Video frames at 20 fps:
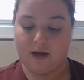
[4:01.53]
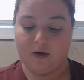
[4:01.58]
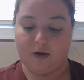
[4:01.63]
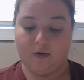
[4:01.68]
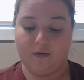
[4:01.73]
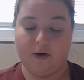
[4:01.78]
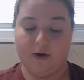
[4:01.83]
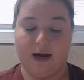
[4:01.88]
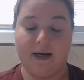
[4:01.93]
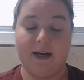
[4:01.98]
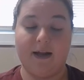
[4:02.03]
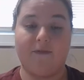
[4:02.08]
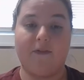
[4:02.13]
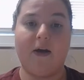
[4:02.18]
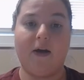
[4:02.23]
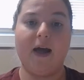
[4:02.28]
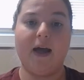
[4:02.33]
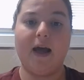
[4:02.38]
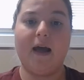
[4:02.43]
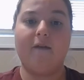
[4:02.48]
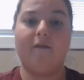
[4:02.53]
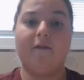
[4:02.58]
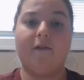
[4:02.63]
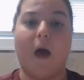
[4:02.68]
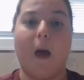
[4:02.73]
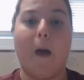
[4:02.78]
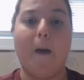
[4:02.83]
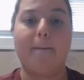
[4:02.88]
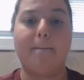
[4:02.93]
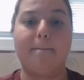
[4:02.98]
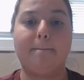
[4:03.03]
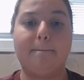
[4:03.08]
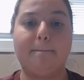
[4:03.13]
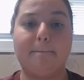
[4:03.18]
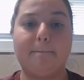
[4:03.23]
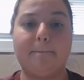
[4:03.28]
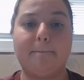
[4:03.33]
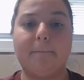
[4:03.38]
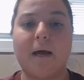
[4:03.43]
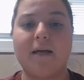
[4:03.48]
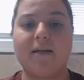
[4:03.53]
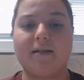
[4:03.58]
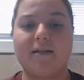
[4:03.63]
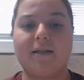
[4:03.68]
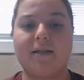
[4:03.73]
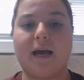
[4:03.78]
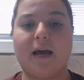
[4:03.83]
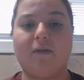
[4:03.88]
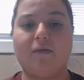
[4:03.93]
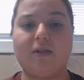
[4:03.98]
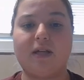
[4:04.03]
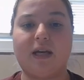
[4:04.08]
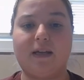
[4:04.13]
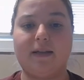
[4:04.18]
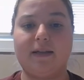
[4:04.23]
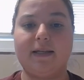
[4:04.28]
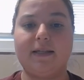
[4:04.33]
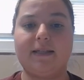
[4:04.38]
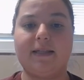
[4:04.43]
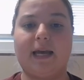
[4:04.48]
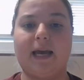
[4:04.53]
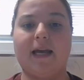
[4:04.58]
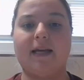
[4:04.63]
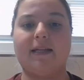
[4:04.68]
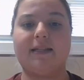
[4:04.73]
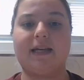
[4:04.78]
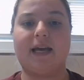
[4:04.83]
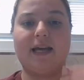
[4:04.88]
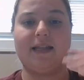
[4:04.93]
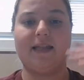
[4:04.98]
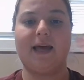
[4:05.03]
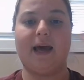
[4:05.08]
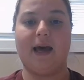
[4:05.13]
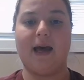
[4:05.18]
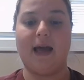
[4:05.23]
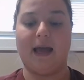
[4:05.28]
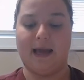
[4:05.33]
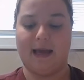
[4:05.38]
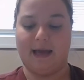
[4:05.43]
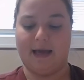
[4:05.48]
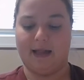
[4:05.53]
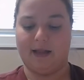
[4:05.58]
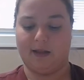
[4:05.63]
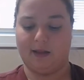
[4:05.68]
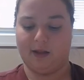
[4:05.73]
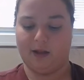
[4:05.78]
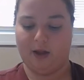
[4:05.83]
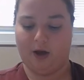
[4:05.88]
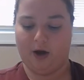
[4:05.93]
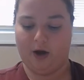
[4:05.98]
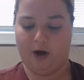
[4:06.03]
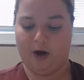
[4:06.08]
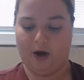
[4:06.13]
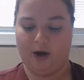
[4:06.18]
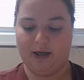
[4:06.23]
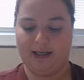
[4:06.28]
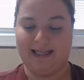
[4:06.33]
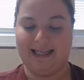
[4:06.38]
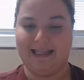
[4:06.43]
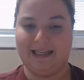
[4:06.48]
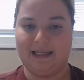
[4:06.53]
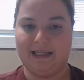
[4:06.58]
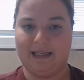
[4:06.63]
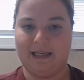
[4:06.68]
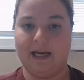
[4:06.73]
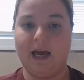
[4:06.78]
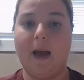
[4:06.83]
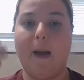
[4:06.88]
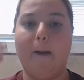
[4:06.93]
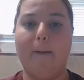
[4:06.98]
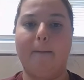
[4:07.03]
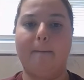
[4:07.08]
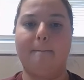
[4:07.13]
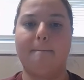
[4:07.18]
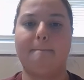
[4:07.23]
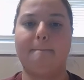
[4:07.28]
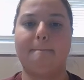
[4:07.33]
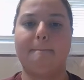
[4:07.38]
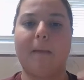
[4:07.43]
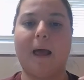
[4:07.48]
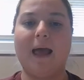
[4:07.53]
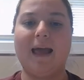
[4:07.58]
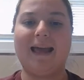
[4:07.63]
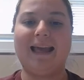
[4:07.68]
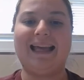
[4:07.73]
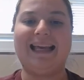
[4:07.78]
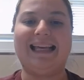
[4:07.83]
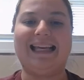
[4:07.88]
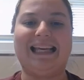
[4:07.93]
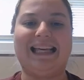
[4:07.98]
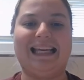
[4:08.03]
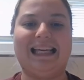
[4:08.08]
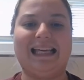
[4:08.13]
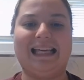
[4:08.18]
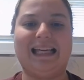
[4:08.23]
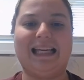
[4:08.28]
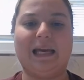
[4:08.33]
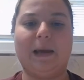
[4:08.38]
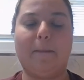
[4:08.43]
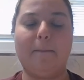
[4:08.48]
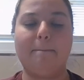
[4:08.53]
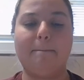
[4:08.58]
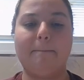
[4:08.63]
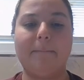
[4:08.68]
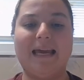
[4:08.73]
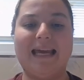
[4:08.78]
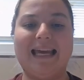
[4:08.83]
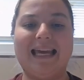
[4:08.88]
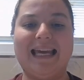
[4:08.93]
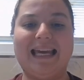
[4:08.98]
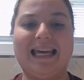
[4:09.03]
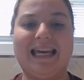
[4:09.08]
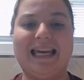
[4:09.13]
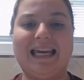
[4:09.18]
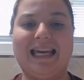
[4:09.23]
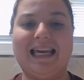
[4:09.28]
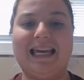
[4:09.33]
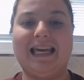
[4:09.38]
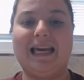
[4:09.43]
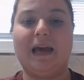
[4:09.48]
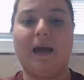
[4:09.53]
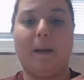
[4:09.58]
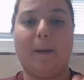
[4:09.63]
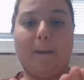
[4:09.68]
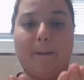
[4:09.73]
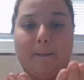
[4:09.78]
All right, if I have the m sound in this hand and the long e, m e me.